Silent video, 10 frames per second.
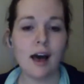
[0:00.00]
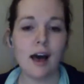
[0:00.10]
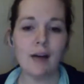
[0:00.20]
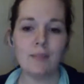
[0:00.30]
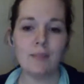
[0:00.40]

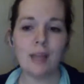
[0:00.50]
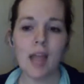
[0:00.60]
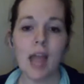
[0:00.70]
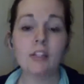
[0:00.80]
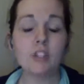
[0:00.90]

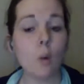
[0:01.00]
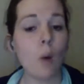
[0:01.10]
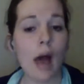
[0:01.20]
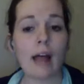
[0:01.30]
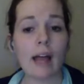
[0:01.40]
And so
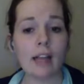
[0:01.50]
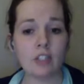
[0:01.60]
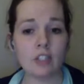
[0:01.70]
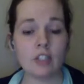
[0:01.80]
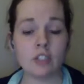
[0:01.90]
what I'll
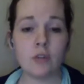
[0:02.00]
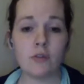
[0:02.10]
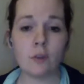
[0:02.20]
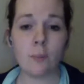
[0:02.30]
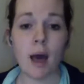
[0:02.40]
actually do
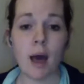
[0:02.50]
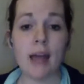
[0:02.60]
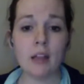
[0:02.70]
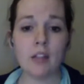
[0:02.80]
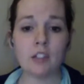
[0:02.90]
for
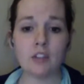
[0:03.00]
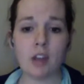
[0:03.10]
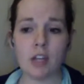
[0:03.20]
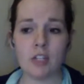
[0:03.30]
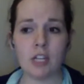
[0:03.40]
my launch
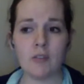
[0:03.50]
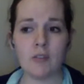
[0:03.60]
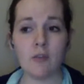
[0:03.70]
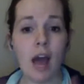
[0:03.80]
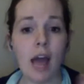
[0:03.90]

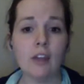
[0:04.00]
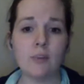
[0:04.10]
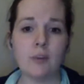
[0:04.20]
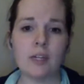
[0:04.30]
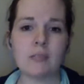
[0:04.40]
strategy for
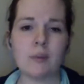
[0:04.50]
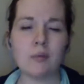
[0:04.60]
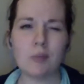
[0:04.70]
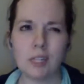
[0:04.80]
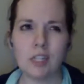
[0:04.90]
either books,
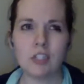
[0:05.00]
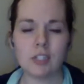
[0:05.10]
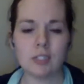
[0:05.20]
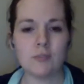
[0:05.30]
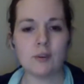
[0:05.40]
but really
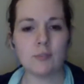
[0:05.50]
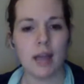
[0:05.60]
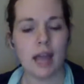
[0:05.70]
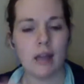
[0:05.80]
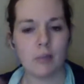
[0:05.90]
just for
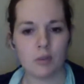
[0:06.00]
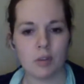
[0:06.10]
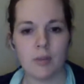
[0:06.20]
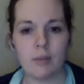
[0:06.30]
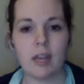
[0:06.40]
my Anne
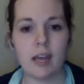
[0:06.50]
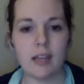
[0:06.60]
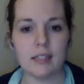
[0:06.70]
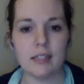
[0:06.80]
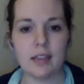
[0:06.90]
Marie,
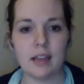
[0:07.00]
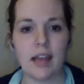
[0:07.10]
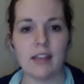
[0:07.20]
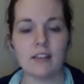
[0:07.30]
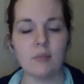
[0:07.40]
because
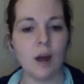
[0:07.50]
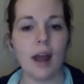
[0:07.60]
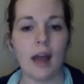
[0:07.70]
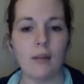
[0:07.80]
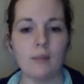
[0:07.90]
that's
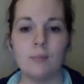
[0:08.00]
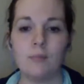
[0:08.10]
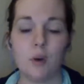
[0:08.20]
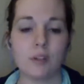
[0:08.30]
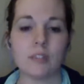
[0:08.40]
one I'm
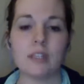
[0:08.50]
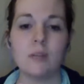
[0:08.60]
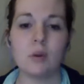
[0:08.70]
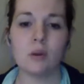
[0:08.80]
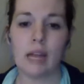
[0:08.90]

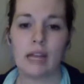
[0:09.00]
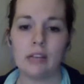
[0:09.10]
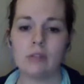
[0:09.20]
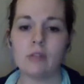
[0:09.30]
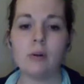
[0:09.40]
focusing more
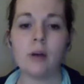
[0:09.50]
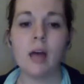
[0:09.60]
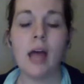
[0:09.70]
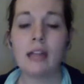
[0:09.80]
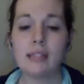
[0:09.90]
writing through,
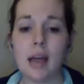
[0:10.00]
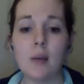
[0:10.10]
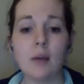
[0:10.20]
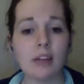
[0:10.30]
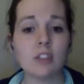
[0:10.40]
is
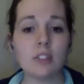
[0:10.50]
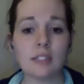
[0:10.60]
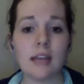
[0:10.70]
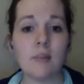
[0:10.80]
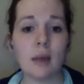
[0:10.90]
I will actually
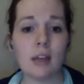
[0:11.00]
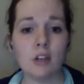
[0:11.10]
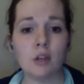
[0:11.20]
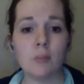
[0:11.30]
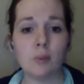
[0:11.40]
send my
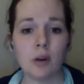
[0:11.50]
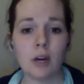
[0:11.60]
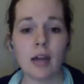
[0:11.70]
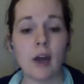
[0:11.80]
new book